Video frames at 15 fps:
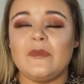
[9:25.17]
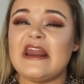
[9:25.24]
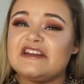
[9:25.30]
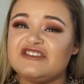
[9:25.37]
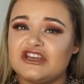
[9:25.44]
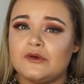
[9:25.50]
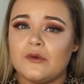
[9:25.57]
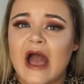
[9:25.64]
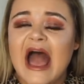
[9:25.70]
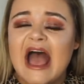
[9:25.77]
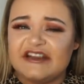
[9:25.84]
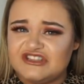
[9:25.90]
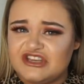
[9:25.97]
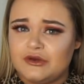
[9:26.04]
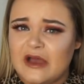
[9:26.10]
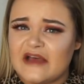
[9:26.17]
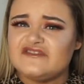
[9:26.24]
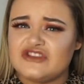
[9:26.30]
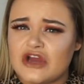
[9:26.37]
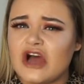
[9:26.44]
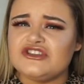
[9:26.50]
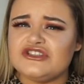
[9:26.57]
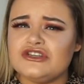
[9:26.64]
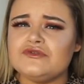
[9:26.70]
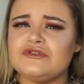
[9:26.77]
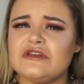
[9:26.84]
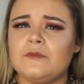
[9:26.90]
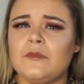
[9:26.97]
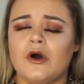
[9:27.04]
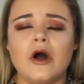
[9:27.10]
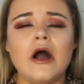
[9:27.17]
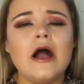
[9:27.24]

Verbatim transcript: Well, I do, I do, I've started to use them more,